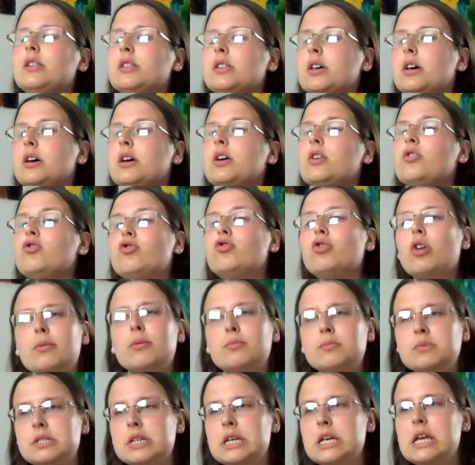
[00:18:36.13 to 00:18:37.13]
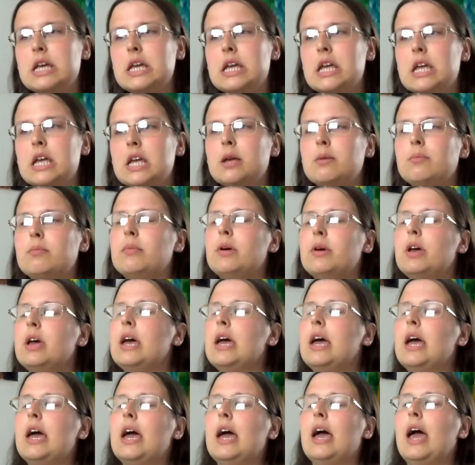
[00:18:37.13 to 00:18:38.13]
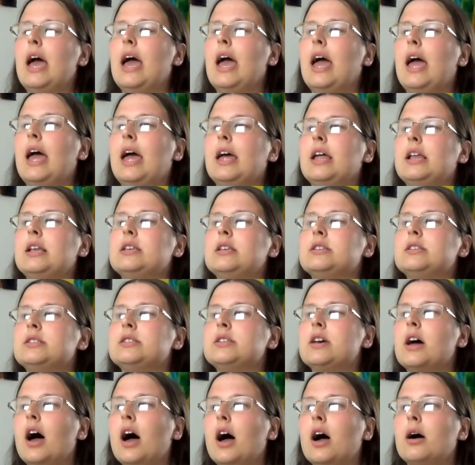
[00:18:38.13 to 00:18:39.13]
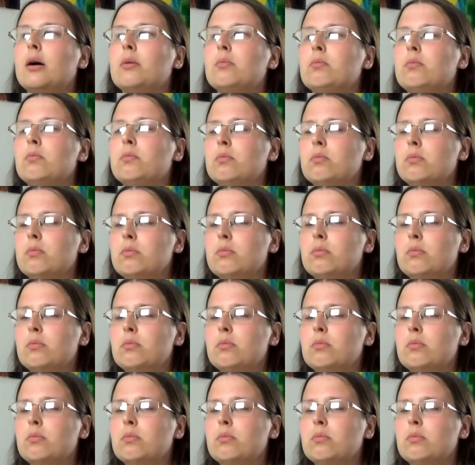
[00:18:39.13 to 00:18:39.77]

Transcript: the drum team and, um,